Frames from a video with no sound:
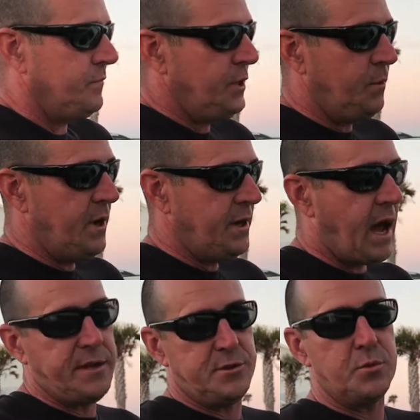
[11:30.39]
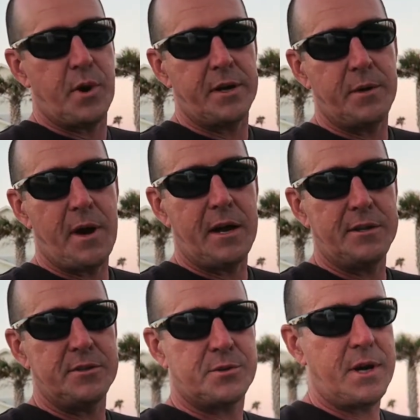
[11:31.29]
you know what? I do run it
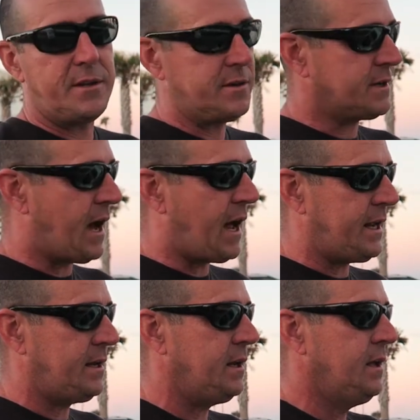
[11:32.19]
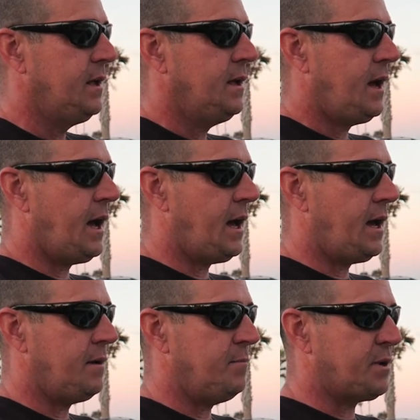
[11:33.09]
around in the trailer. Got it.
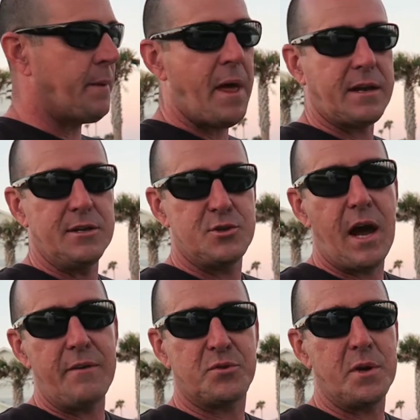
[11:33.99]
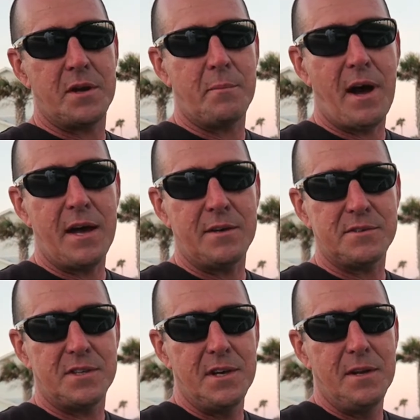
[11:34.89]
But I'm not going to drive 300
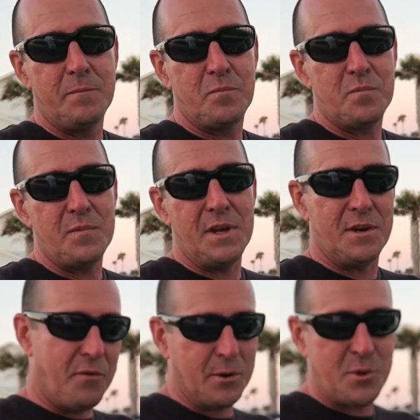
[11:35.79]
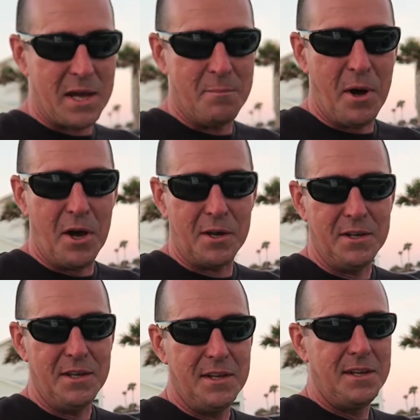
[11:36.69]
miles in a Volkswagen
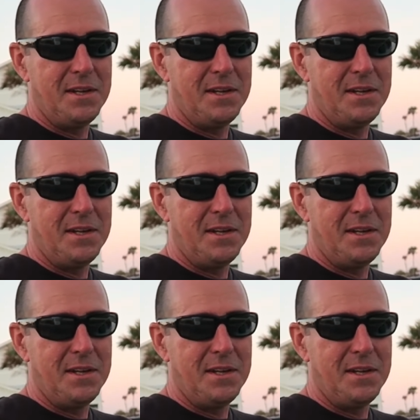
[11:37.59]
Bug.